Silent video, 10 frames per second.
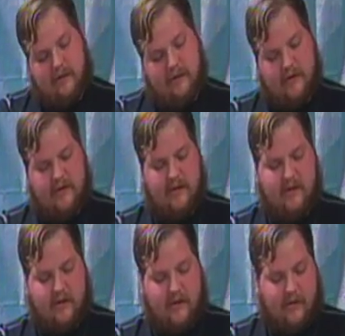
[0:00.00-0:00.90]

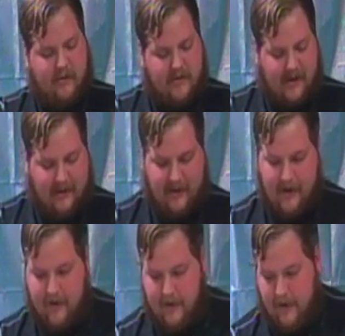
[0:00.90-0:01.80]
Sitting on top, just like
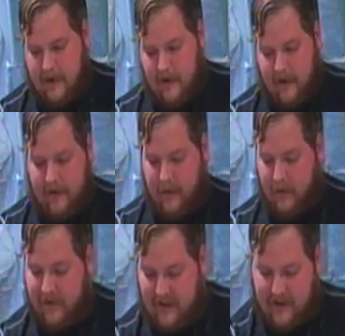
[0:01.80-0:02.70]
that. And then
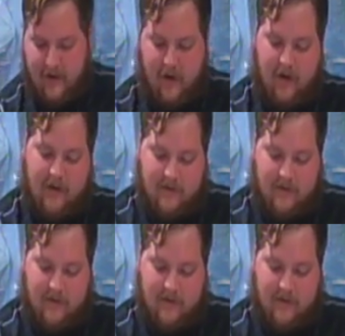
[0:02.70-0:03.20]
whenever you get it on,